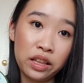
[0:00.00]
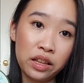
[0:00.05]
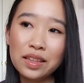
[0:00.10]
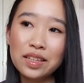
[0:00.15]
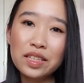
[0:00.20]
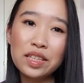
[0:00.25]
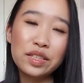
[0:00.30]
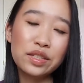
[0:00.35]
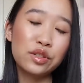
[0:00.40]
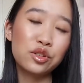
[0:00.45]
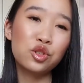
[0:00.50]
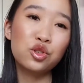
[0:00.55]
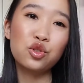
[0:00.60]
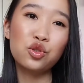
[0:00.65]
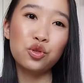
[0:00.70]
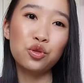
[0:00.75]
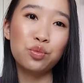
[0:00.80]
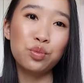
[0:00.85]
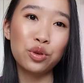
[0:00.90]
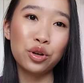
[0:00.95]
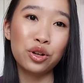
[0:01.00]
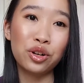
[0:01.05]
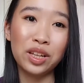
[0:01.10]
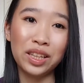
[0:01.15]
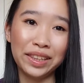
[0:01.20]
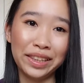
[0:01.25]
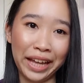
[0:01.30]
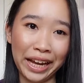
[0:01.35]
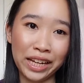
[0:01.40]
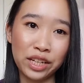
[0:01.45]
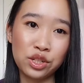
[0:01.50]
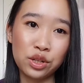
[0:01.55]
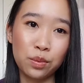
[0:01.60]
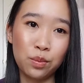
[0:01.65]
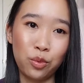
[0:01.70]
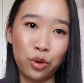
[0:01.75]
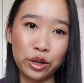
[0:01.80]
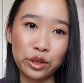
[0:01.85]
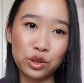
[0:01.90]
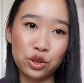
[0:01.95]
This is a super light
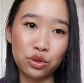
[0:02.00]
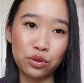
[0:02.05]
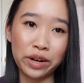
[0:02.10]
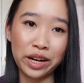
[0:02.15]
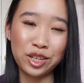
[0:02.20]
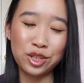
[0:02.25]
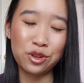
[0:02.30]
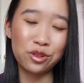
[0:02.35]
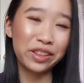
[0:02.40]
moisturizer.